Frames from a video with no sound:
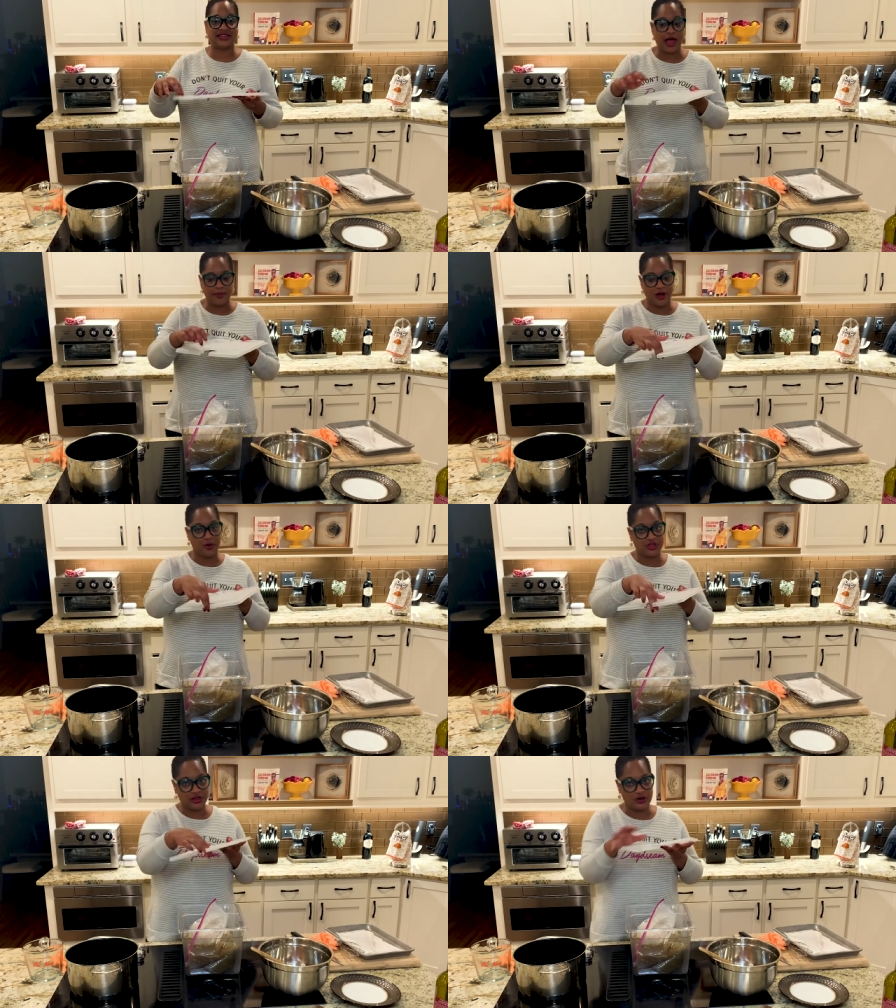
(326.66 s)
a top here
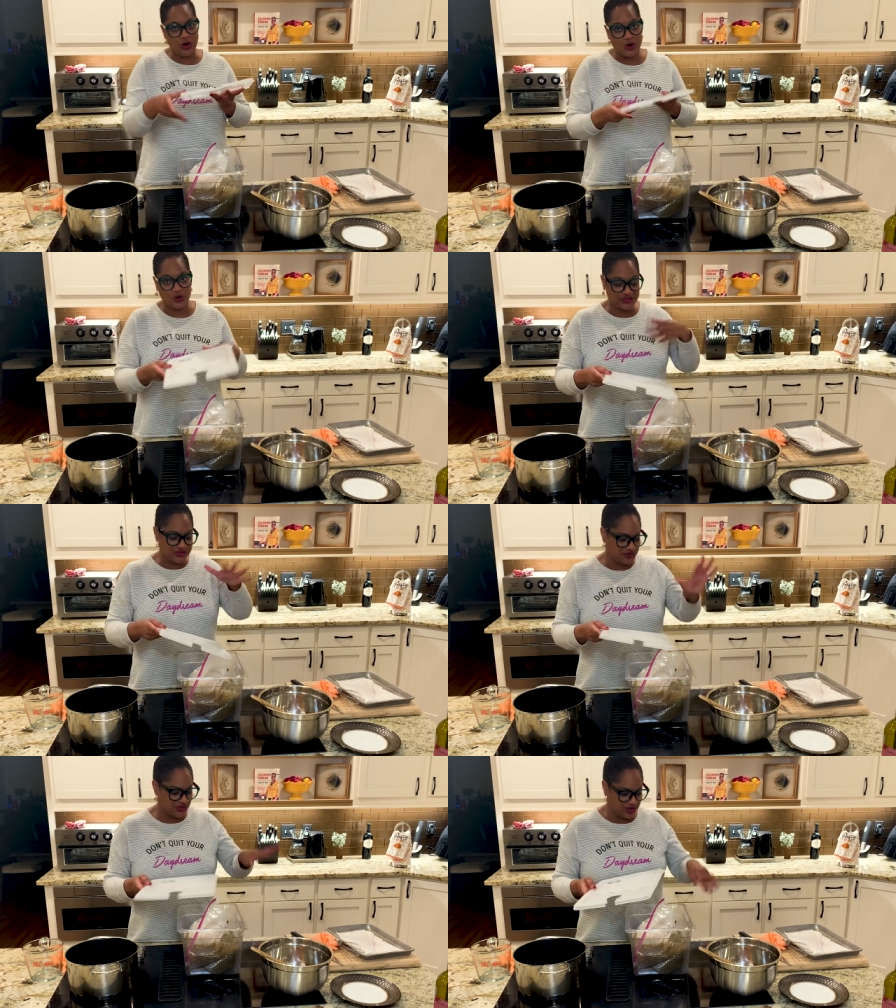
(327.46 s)
with a little hole where the
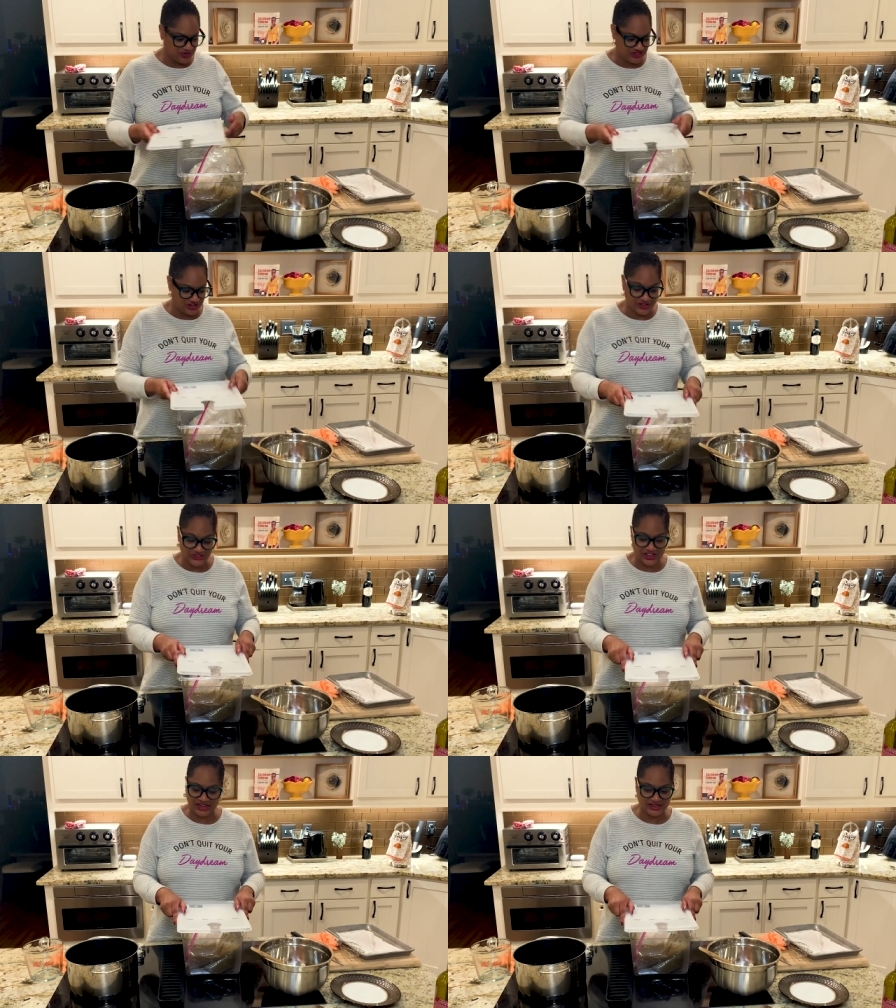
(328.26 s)
sous vide machine
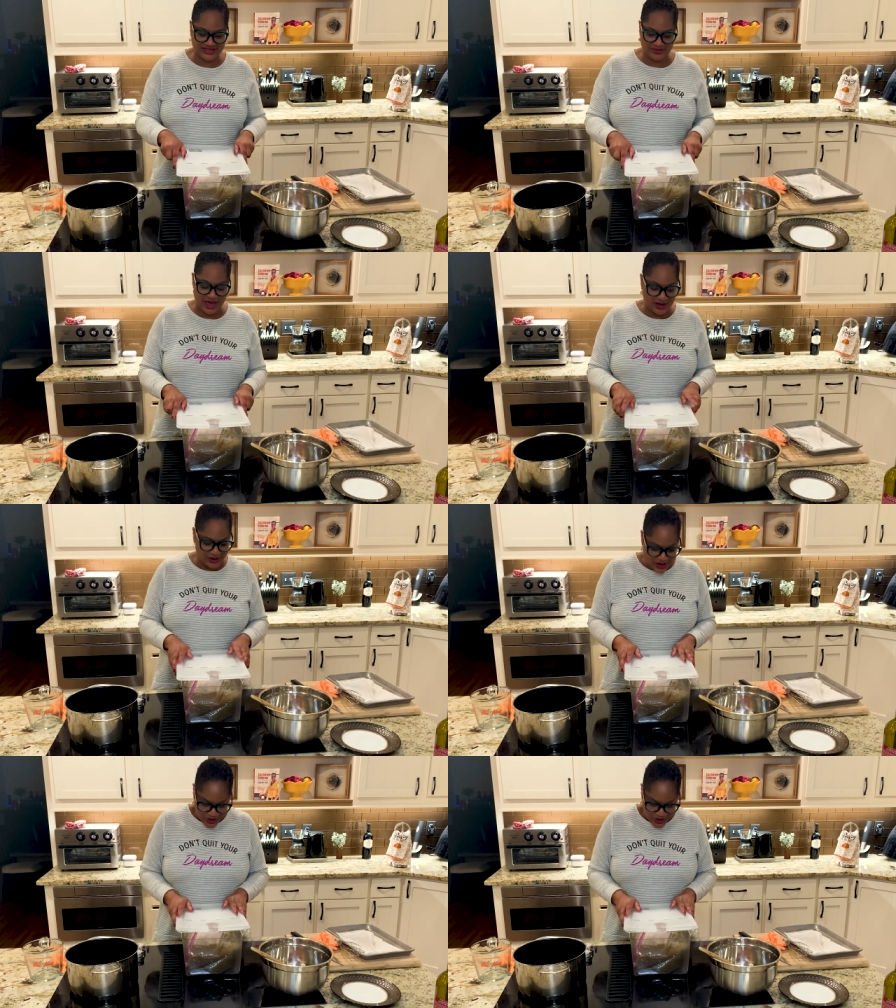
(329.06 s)
goes, that doesn't matter.